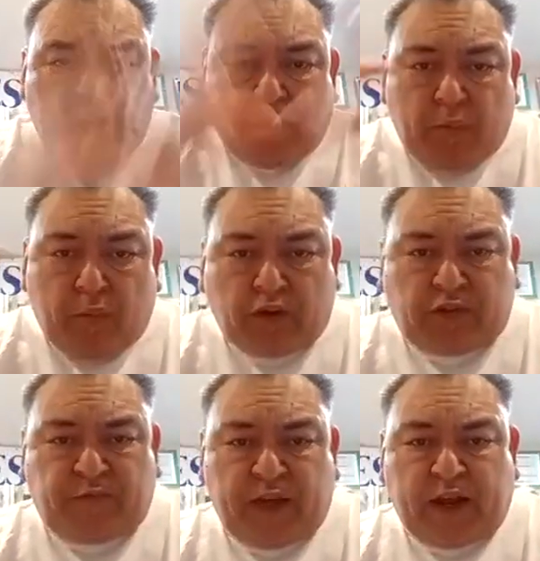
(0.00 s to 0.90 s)

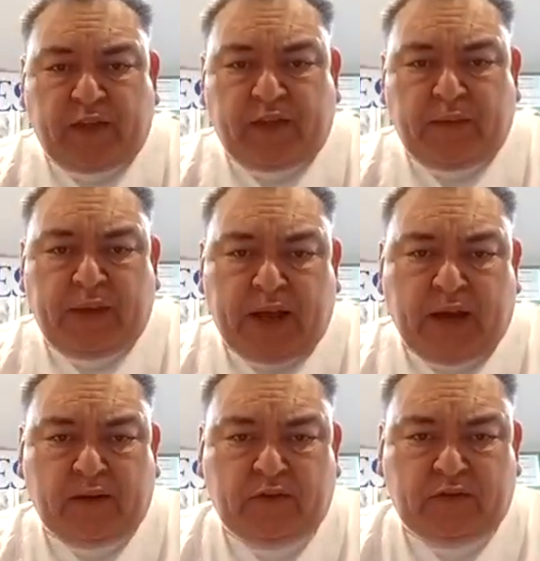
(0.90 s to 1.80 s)
atmósfera de
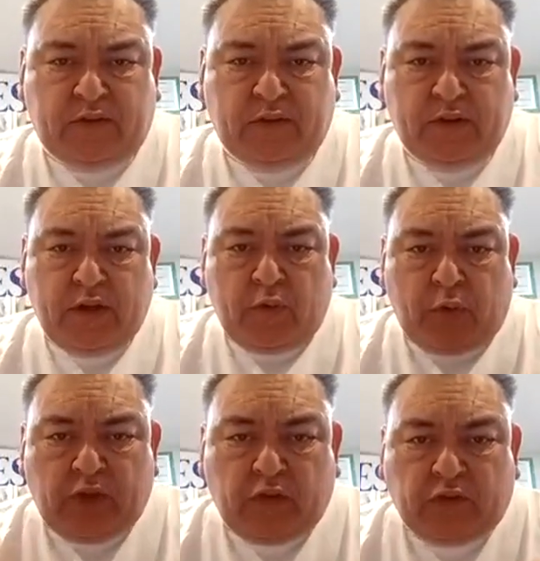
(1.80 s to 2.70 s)
milagros.
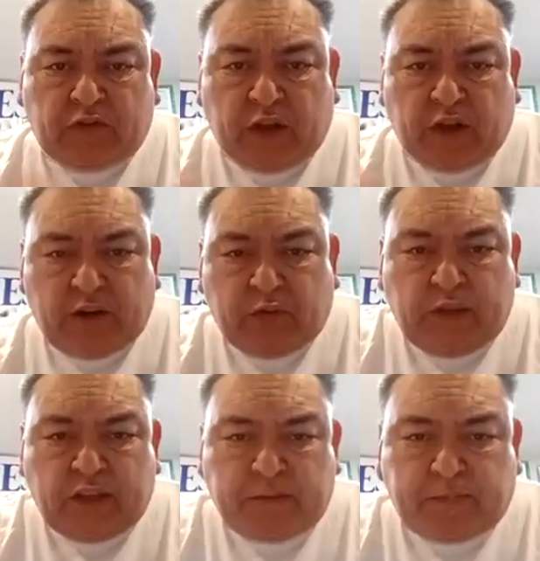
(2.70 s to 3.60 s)
When you start doing
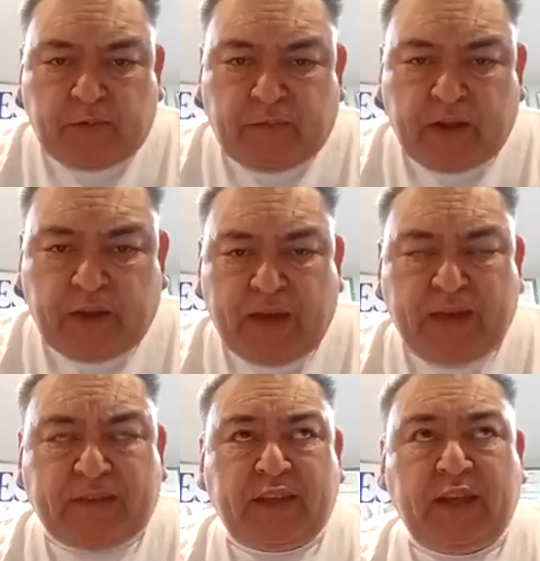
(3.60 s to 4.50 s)
this prophetic
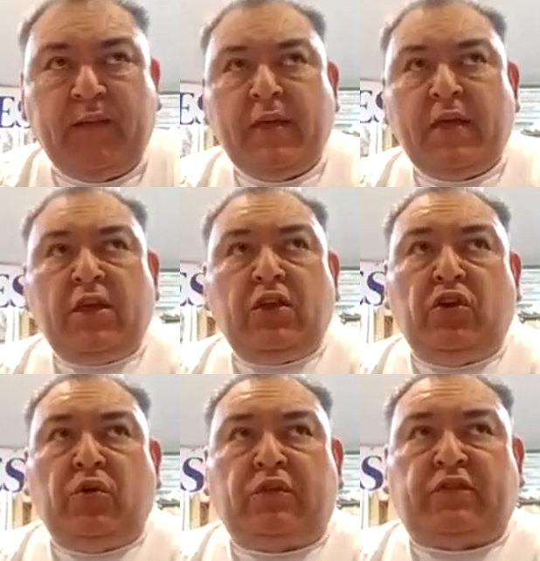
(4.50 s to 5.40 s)
fasting,
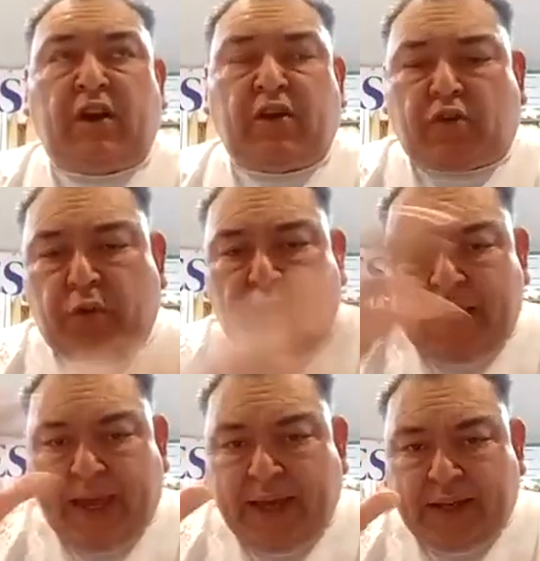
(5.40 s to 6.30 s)
you will start
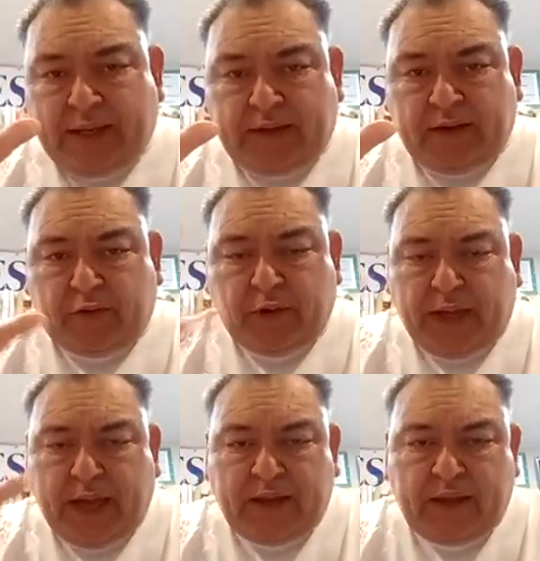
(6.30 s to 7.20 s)
create
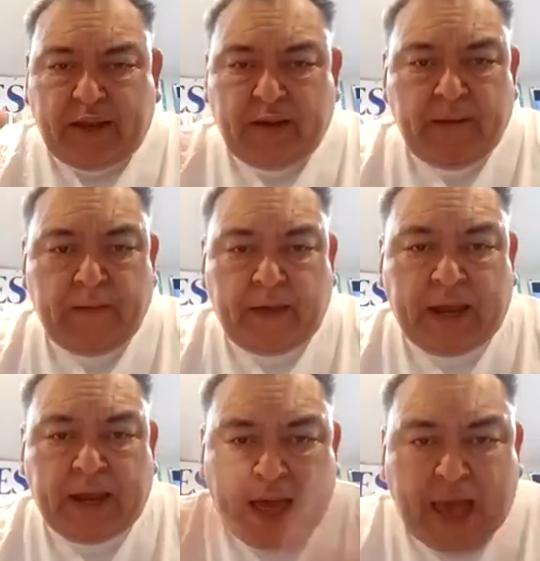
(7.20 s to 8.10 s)
creating
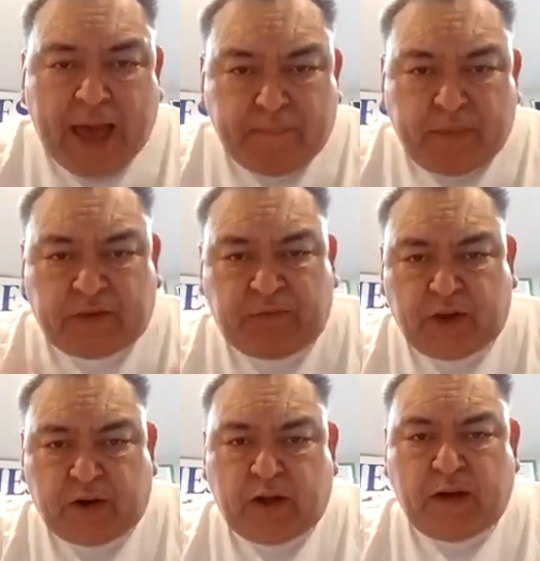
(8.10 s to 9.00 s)
an
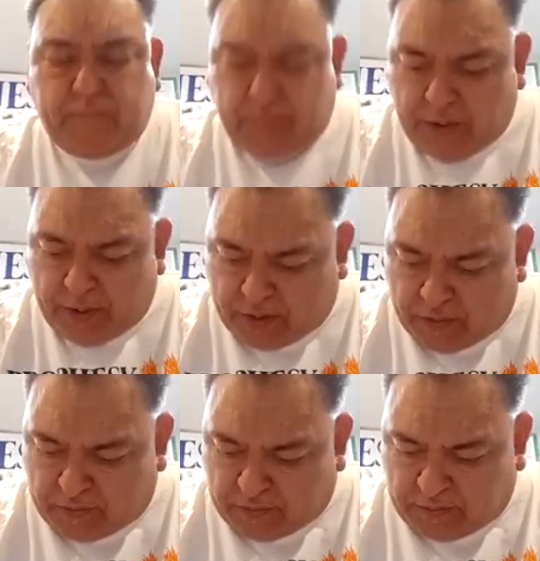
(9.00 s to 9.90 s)
atmosphere of
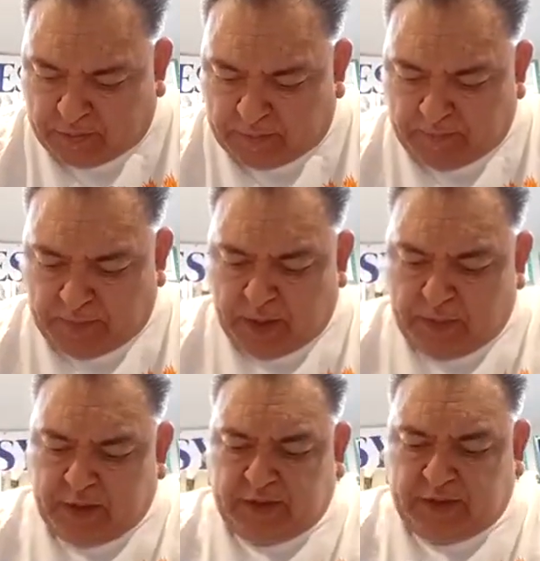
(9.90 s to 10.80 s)
miracles. How
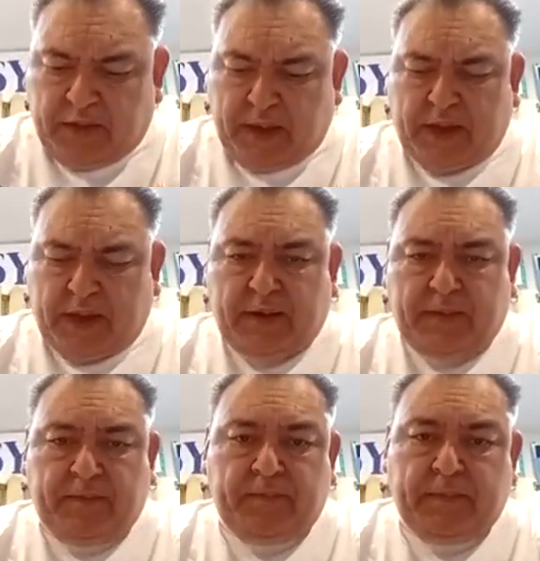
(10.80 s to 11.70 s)
many say amen?
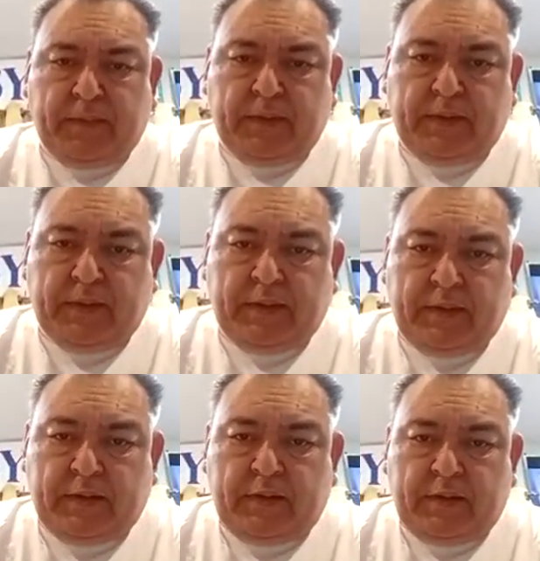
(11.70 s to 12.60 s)
Amen.
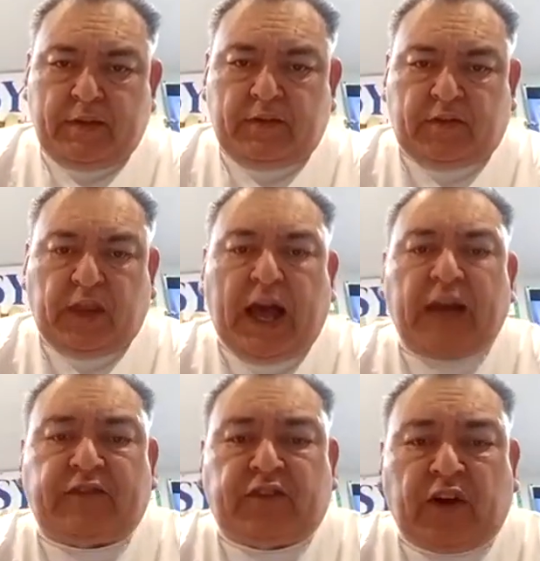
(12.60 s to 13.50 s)
Say, I
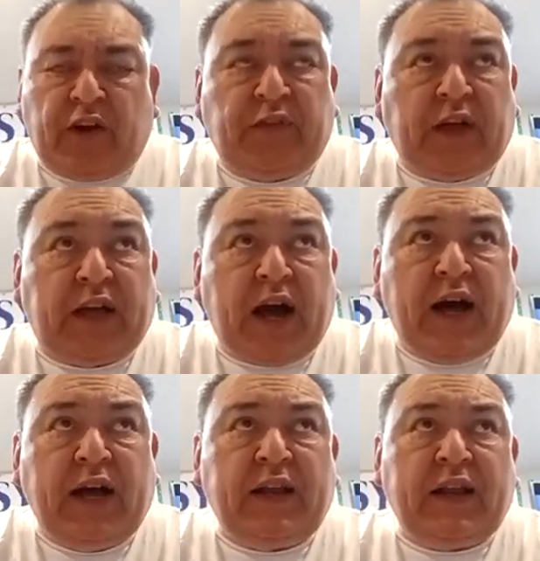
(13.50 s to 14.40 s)
serve the God.